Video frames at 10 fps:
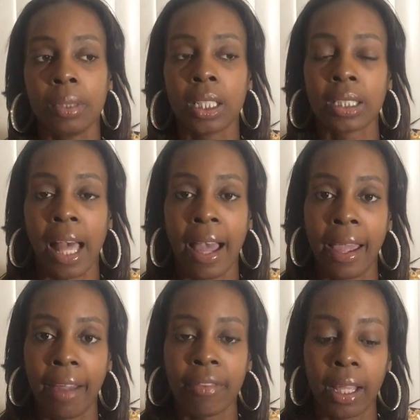because I
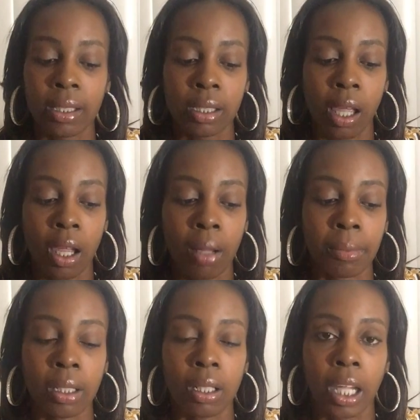have that same
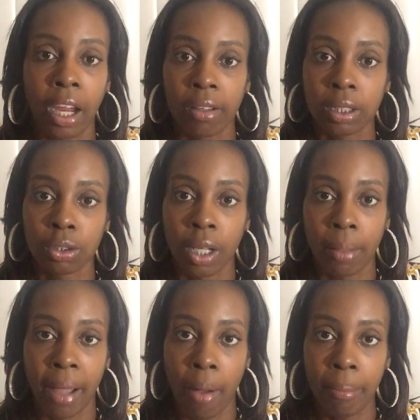character trait
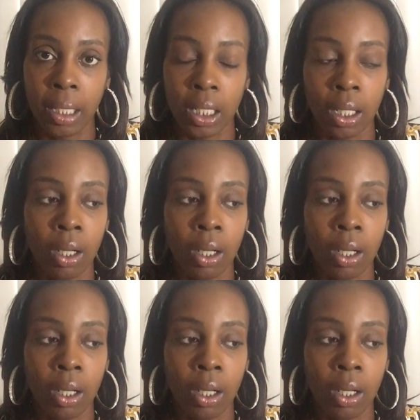about me